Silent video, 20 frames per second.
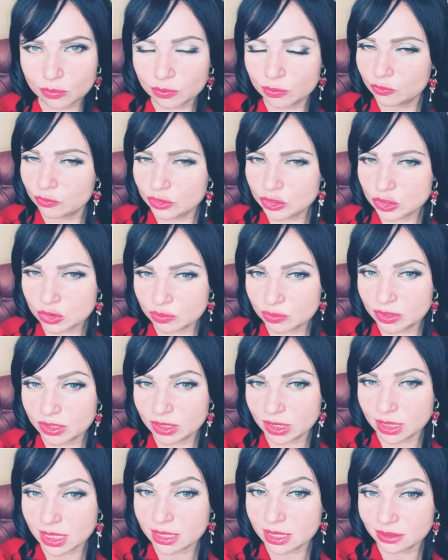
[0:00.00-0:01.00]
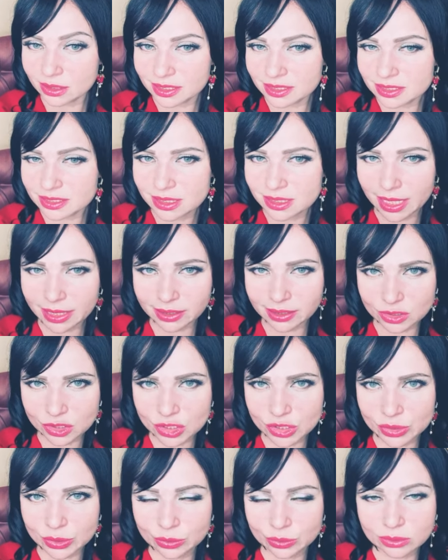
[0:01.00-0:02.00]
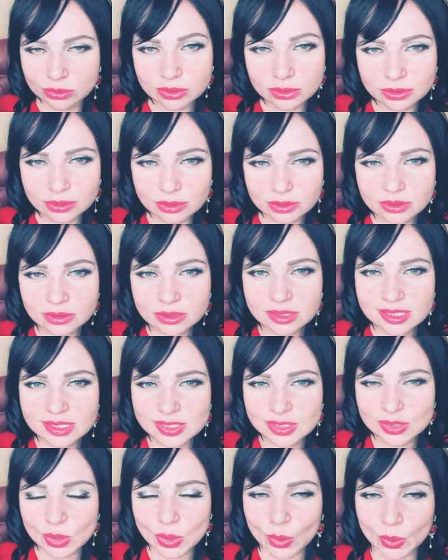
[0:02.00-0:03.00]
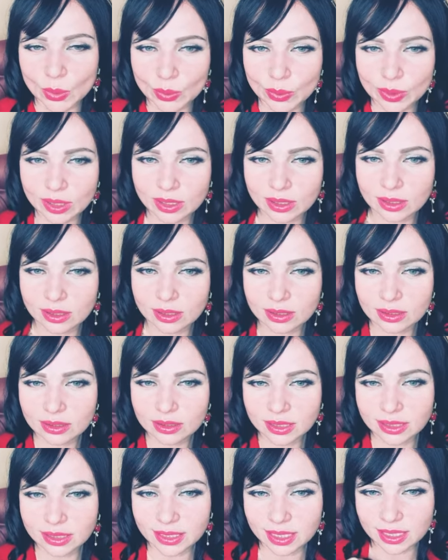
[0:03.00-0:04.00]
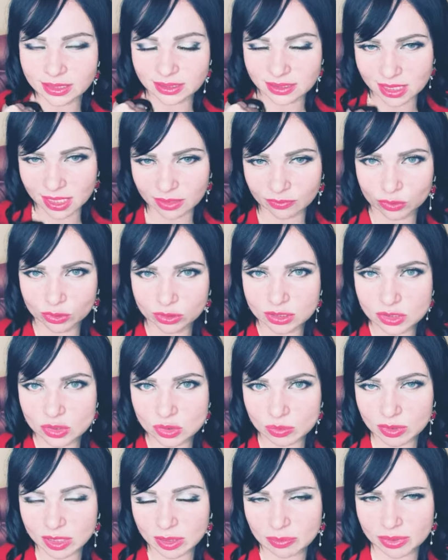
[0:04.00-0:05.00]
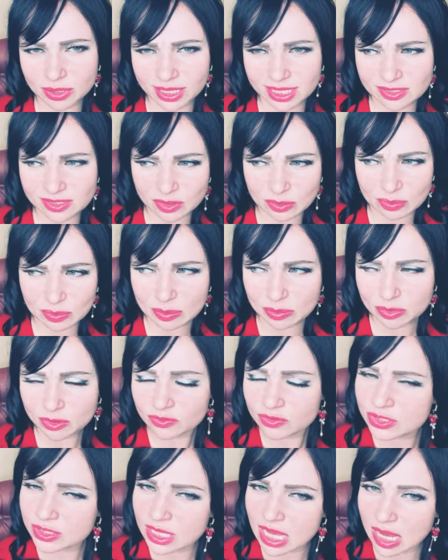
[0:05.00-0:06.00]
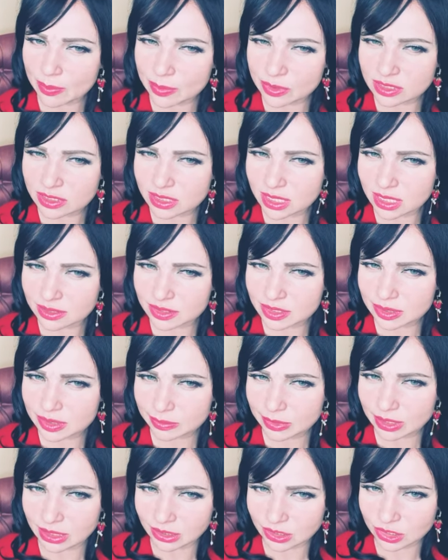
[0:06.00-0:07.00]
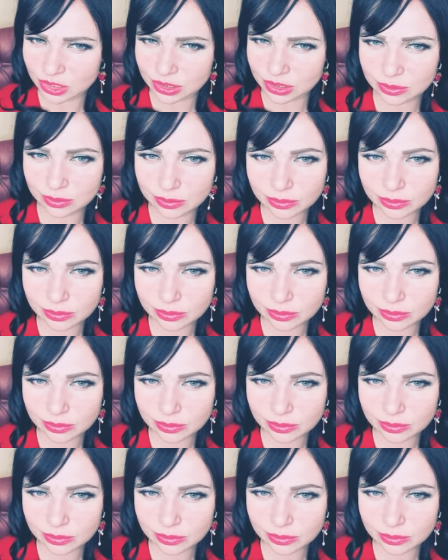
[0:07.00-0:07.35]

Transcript: We should be a lot less silent too. So yes, I want this to be a place where people with common sense meet.